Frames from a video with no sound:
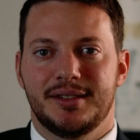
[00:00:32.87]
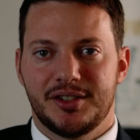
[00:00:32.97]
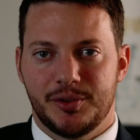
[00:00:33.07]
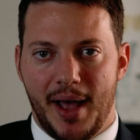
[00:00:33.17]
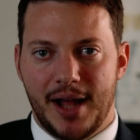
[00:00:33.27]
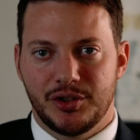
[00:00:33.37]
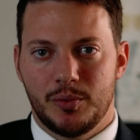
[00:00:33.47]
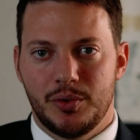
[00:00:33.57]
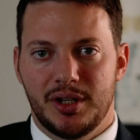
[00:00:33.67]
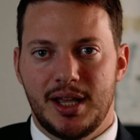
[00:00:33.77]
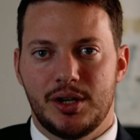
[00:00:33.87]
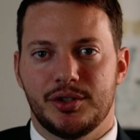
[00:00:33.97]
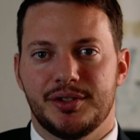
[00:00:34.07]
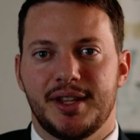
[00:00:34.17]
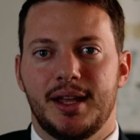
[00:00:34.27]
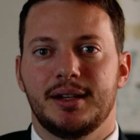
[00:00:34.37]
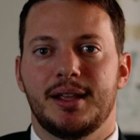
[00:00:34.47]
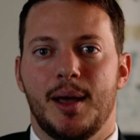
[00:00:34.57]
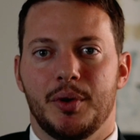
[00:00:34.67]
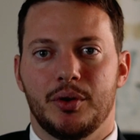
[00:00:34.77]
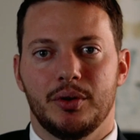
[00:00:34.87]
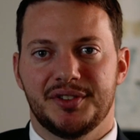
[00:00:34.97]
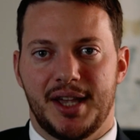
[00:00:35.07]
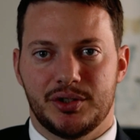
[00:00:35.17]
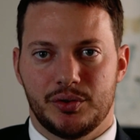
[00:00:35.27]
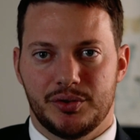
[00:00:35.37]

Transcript: dispatch communications, and chemical test